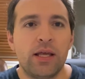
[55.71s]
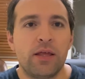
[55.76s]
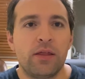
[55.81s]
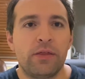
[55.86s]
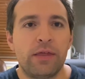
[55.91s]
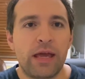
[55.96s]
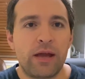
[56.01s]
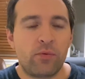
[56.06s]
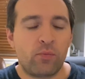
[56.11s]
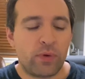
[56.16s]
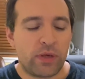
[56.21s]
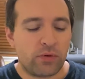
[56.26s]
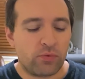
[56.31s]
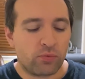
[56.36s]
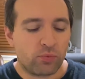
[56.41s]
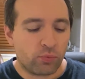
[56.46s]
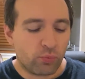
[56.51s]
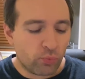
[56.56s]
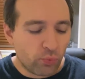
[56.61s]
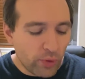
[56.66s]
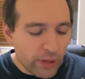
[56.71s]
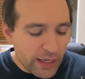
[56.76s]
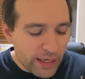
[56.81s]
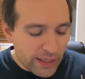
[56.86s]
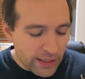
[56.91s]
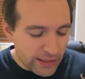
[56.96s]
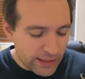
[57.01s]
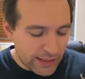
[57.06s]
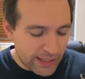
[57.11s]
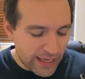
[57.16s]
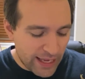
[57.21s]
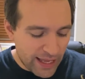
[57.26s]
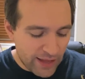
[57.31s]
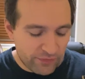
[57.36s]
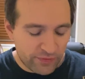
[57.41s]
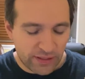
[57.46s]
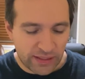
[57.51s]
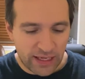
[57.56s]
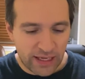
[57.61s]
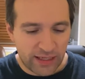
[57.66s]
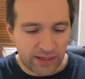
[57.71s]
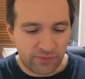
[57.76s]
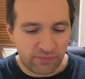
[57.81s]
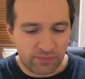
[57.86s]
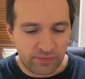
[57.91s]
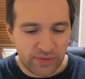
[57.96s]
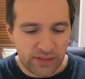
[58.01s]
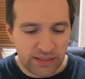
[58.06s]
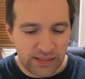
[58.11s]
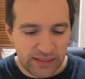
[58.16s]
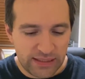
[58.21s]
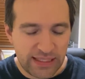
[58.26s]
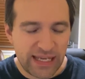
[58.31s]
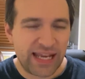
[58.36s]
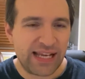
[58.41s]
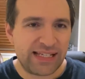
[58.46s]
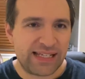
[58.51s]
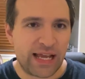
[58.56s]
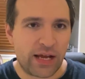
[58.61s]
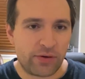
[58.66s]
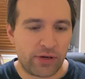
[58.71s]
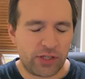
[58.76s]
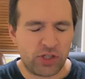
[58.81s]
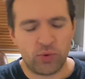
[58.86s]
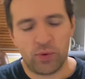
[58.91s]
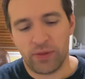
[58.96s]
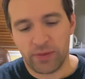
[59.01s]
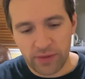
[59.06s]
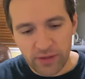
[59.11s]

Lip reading: that we really have to kind of dig down into it.